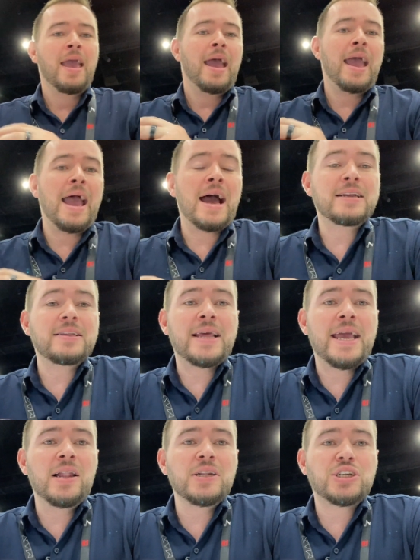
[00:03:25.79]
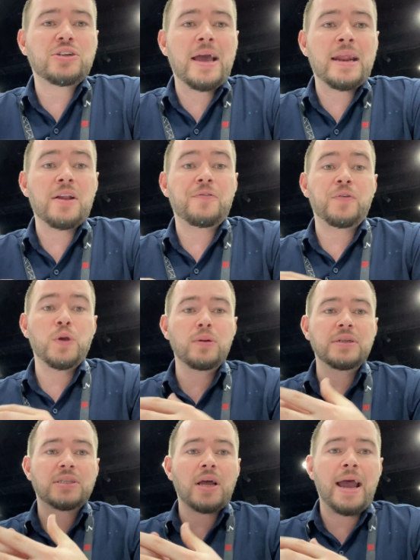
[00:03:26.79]
And they illustrated a few
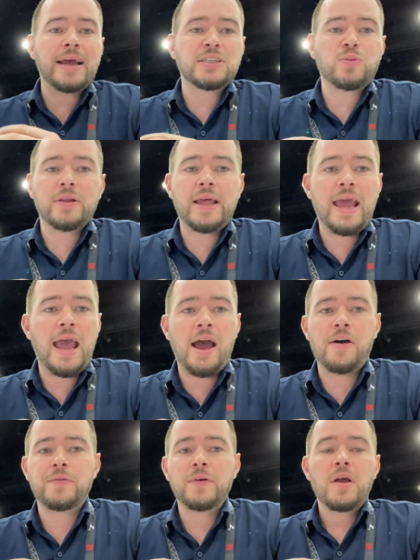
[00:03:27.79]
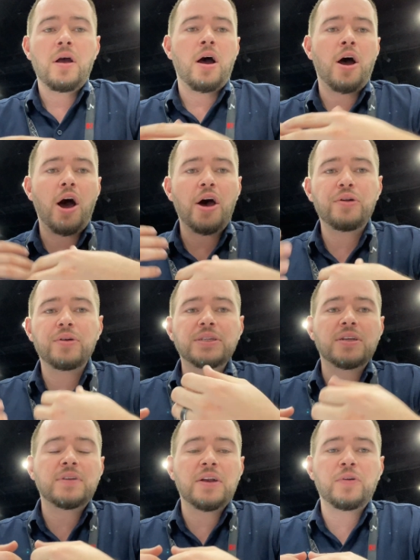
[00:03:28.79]
designs where they have
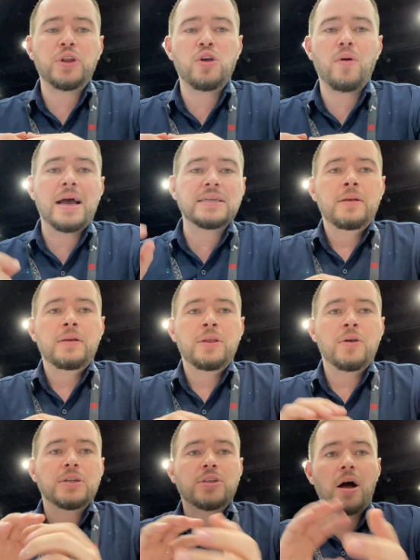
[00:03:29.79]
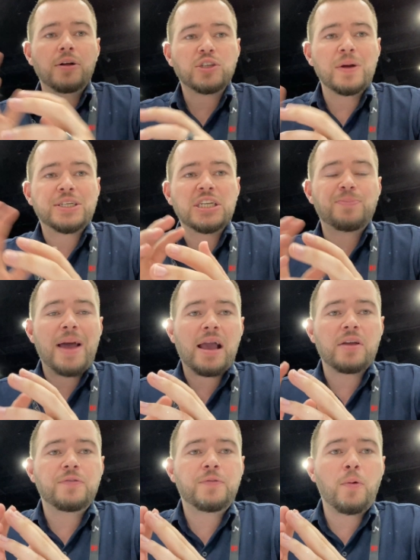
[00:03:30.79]
hundreds of different UIs. You can toggle switches
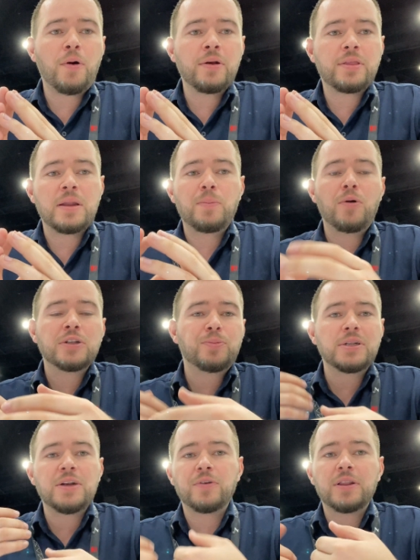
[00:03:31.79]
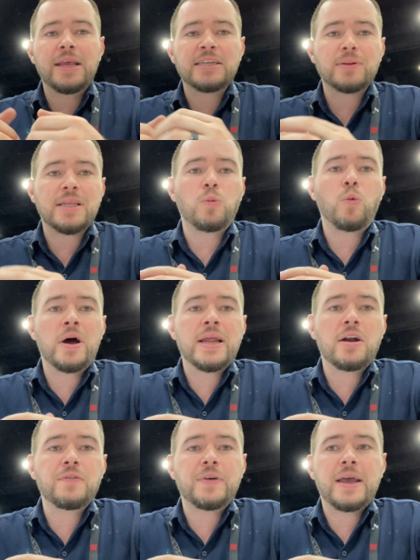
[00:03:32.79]
back and forth and multiple different things within one
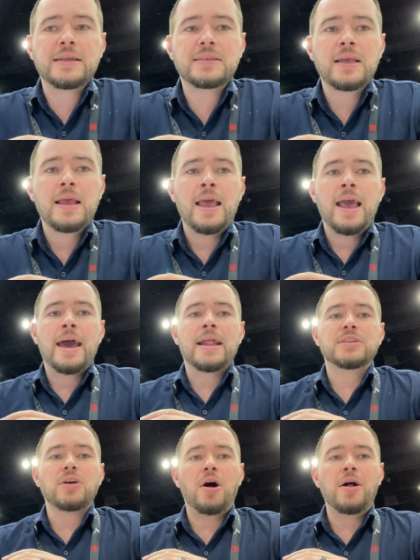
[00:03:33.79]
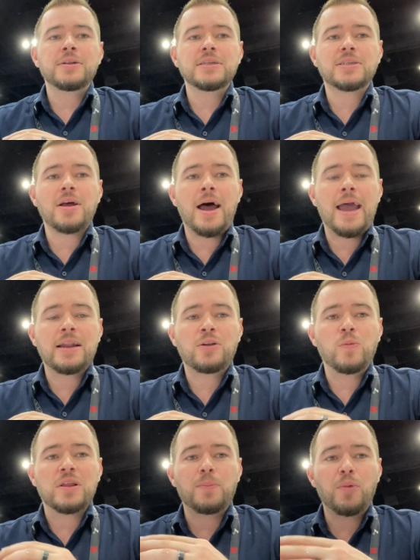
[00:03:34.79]
interface, and it's all
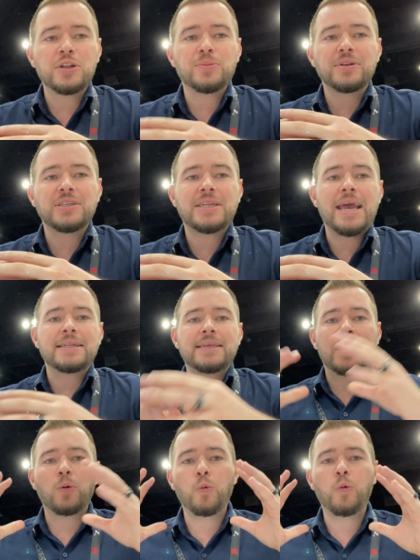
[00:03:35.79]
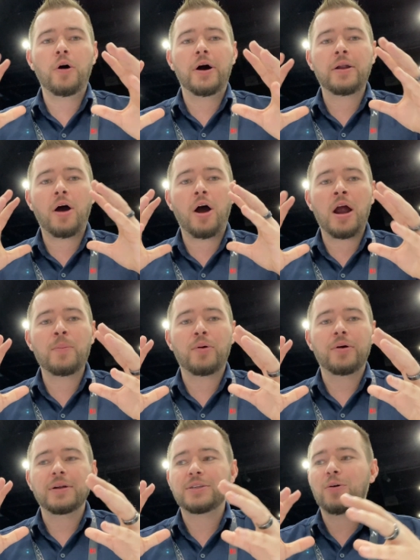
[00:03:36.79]
designed with multiple states in one
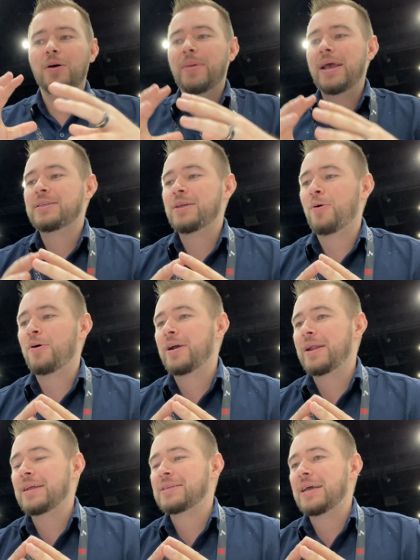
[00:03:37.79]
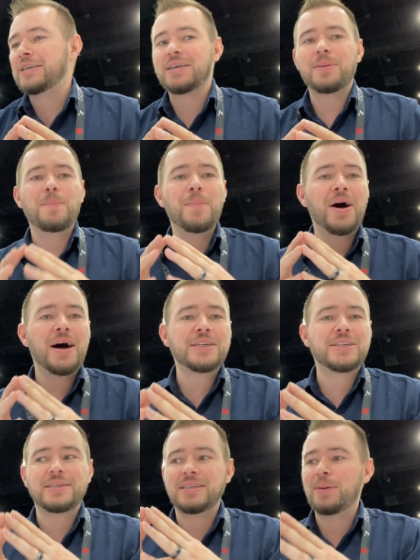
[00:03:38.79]
artboard, so it makes the organization
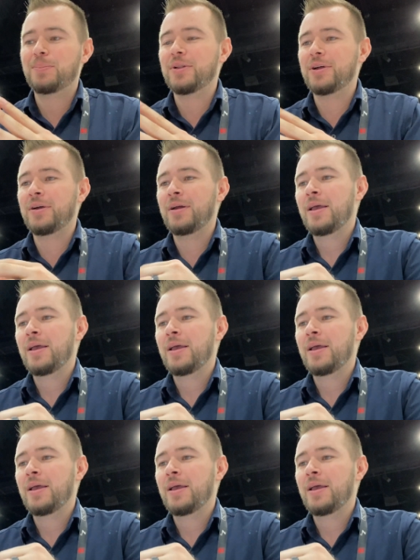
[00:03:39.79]
much simpler,